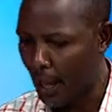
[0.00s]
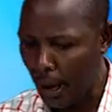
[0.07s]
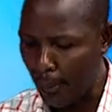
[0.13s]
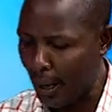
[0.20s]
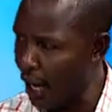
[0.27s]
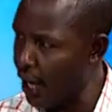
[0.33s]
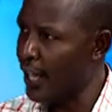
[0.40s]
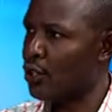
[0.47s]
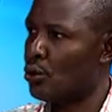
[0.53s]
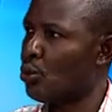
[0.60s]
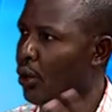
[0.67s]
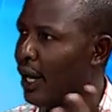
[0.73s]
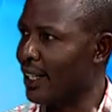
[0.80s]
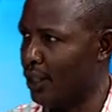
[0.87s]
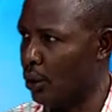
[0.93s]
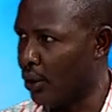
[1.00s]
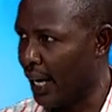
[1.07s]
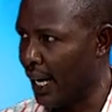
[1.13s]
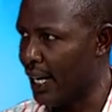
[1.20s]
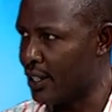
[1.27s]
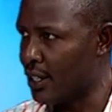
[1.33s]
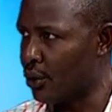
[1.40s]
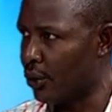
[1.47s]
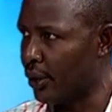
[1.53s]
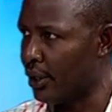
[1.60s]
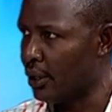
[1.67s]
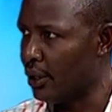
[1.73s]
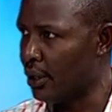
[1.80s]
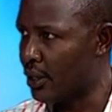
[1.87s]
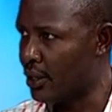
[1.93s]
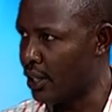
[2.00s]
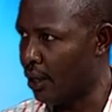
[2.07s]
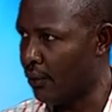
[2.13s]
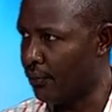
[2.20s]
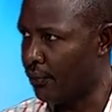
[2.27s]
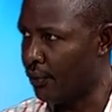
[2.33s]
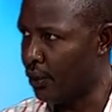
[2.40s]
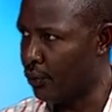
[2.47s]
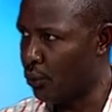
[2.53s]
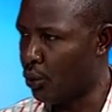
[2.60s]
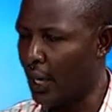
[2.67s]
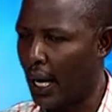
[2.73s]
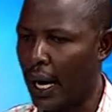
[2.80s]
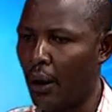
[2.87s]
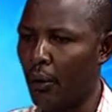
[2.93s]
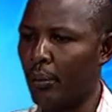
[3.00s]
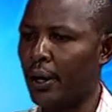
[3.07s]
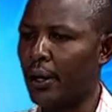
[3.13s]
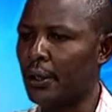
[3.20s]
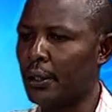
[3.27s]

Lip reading: But now let's look at the organization itself, if you could allow me.